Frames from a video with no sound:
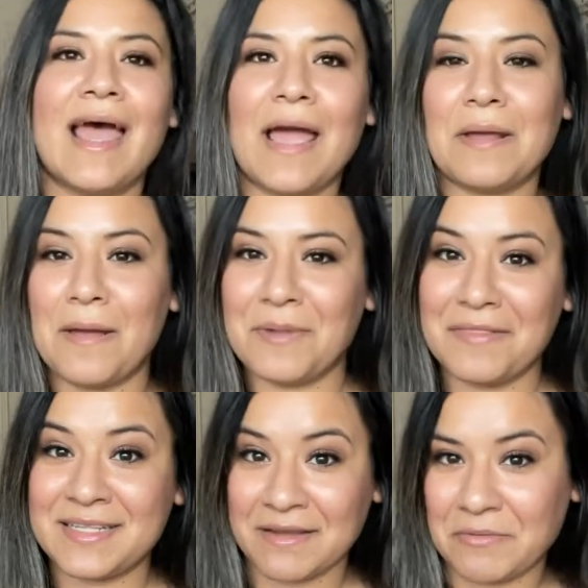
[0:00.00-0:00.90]
I, I'm not
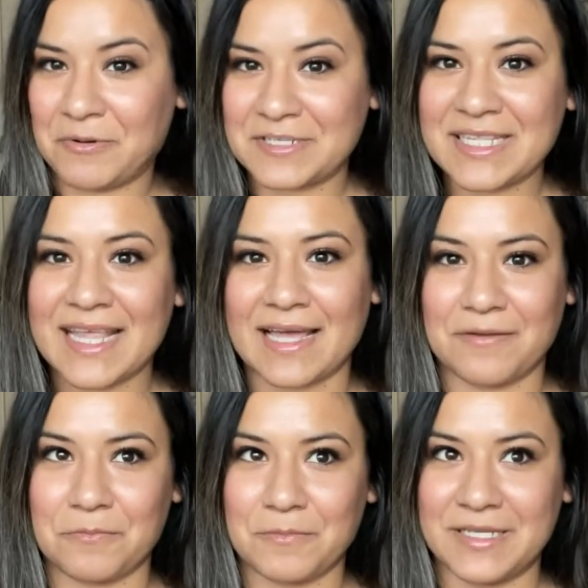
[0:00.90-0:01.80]
the type of person that
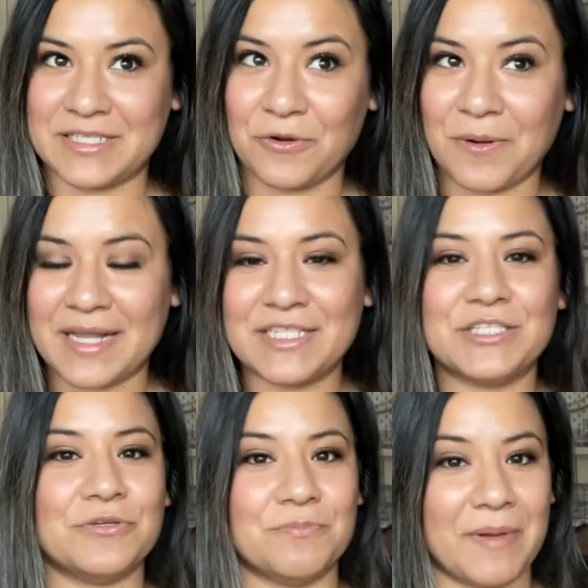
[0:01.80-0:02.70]
is going
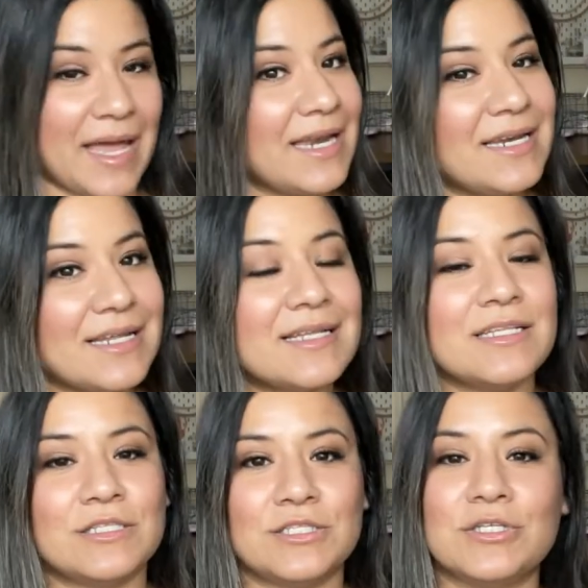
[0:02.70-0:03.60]
to bend
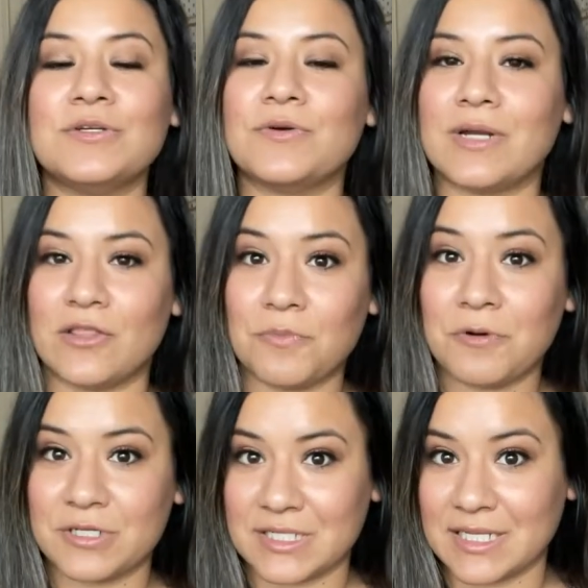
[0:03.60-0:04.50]
to another
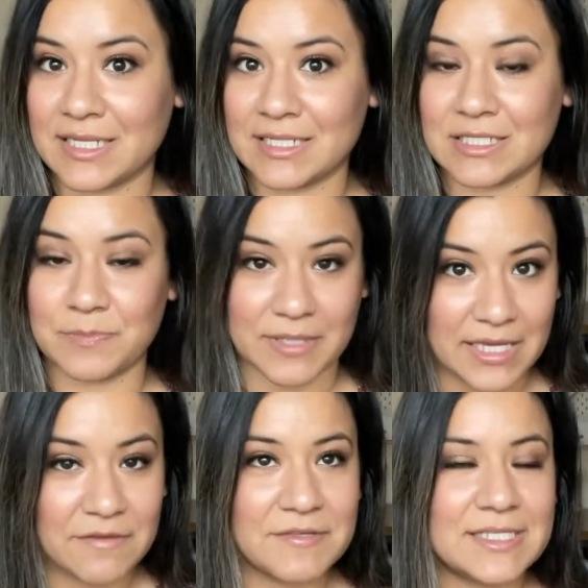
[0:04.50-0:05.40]
person's
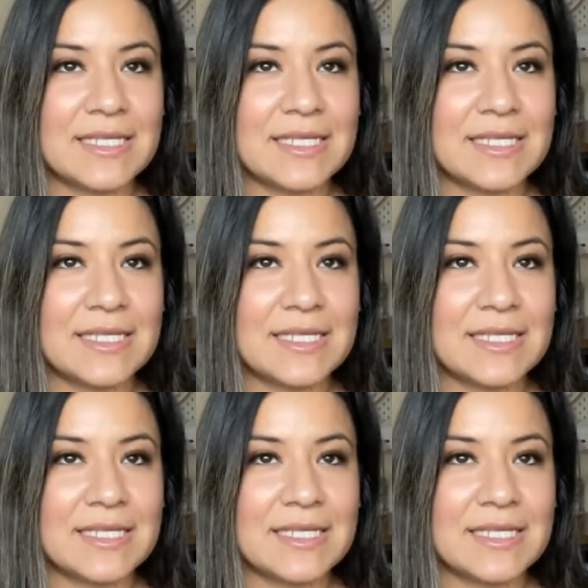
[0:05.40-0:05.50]
beliefs.